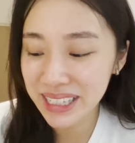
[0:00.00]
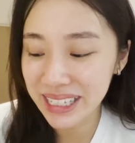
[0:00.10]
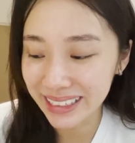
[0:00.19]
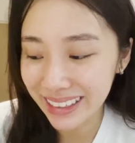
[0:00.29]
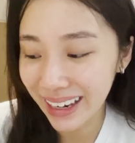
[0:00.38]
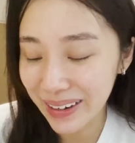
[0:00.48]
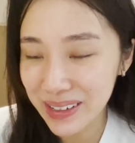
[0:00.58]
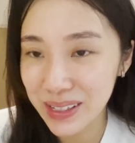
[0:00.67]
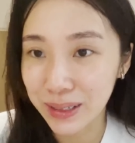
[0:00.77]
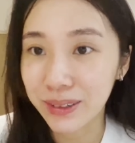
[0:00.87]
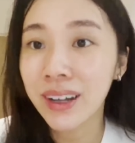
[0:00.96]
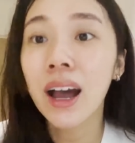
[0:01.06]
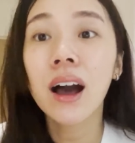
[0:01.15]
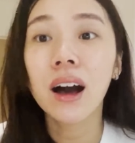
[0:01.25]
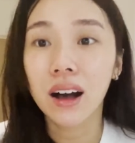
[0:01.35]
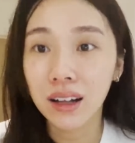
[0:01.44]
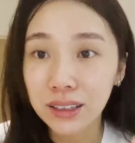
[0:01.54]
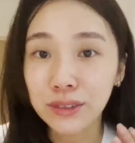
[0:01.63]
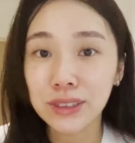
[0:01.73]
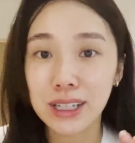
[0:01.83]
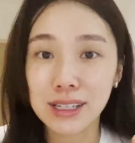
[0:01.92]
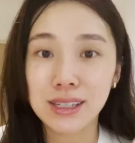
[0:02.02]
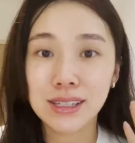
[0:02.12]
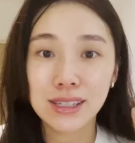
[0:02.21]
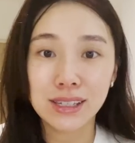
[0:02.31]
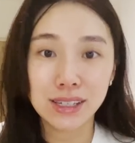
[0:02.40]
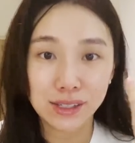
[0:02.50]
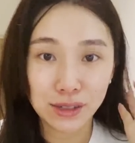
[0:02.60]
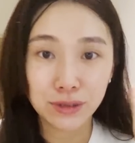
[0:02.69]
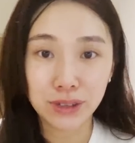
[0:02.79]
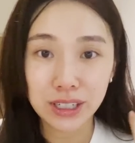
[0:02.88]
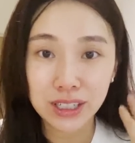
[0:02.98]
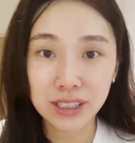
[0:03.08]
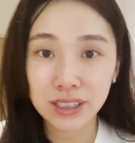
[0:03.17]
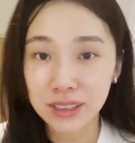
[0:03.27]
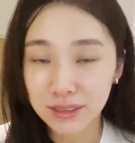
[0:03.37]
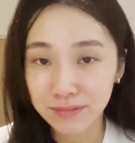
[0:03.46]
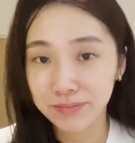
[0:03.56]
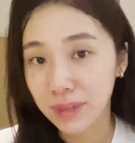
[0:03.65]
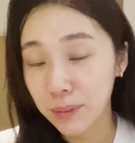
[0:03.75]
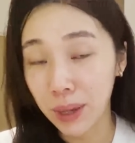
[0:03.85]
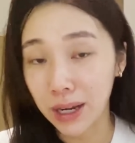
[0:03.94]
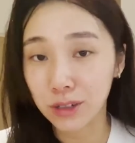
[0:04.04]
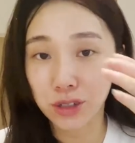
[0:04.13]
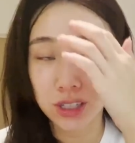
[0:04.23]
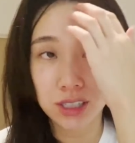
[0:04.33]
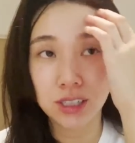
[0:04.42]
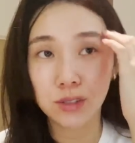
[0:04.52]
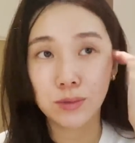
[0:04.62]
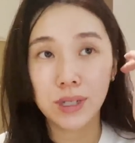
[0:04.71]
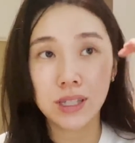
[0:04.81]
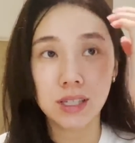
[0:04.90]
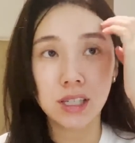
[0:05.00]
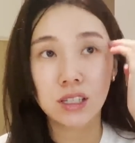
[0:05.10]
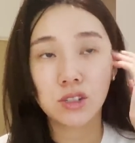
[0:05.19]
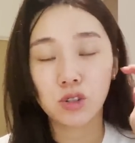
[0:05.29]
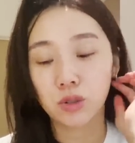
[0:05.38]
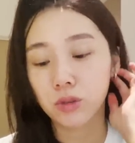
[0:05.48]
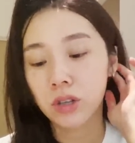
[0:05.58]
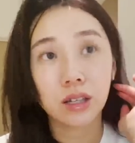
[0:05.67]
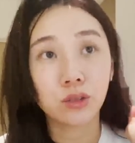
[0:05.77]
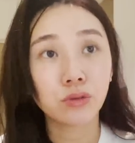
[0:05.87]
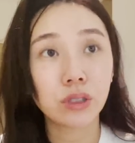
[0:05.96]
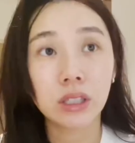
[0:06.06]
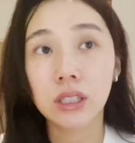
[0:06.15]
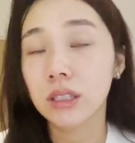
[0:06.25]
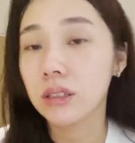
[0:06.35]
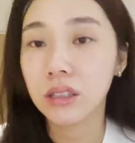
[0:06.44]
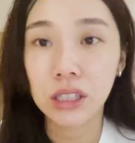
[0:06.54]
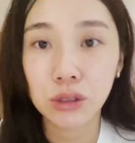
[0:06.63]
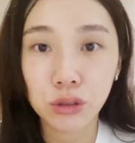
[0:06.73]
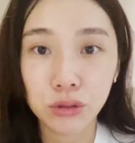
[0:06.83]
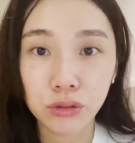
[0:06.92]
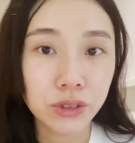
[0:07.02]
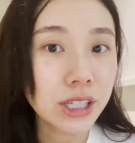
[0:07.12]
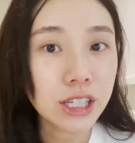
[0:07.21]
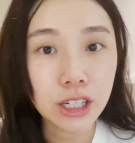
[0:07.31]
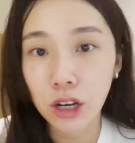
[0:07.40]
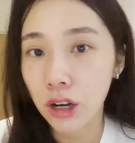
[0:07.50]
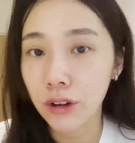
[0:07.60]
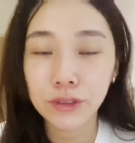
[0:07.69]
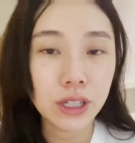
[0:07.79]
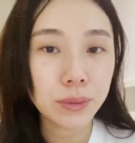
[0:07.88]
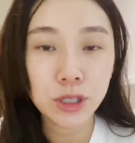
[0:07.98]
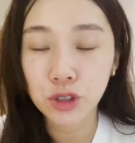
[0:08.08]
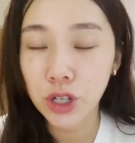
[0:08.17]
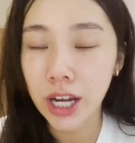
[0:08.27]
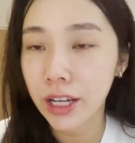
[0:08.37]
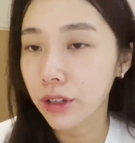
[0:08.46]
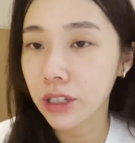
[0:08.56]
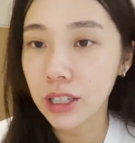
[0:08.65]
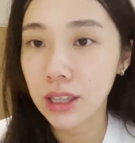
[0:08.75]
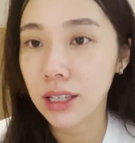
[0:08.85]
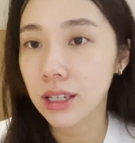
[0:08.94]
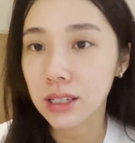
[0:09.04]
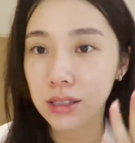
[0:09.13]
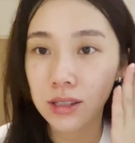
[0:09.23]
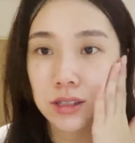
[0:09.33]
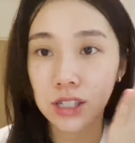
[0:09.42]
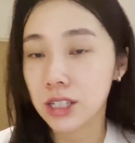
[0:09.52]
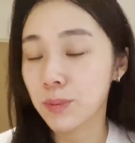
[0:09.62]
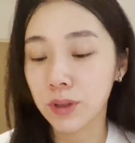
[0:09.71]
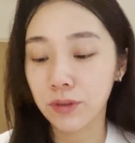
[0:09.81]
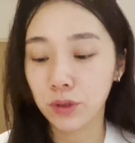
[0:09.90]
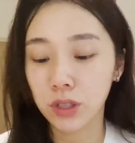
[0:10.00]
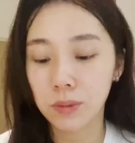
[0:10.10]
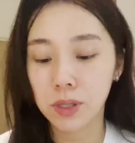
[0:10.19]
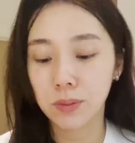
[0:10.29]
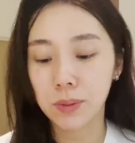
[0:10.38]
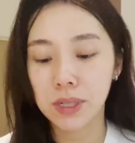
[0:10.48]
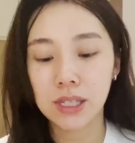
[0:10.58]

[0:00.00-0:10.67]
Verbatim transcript: skincare. So all of the essences has already penetrated into my skin. So I don't really need to rinse it off, dab it dry or anything. It's just been fully absorbed in my